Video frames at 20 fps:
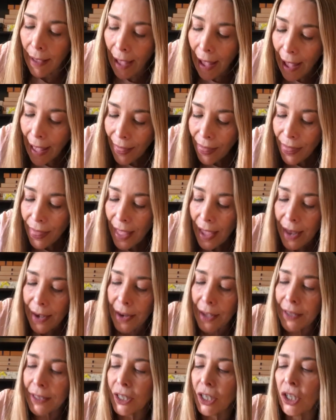And then
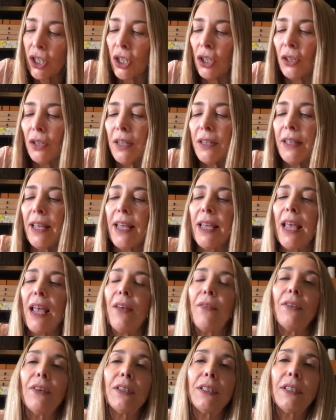additionally, they
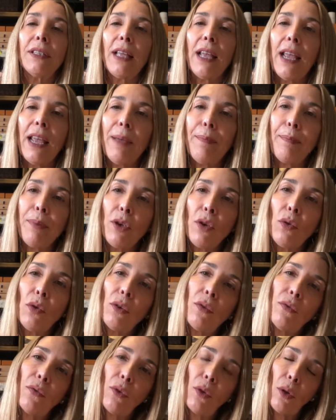gave us a
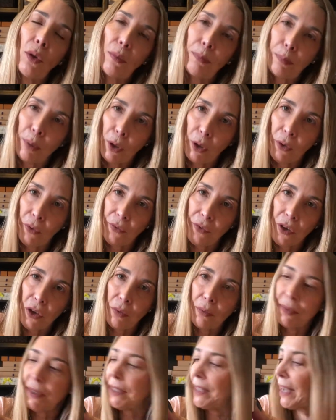beautiful
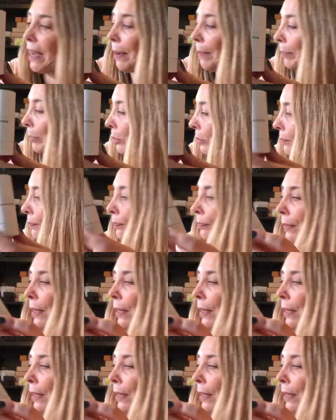perfume sample.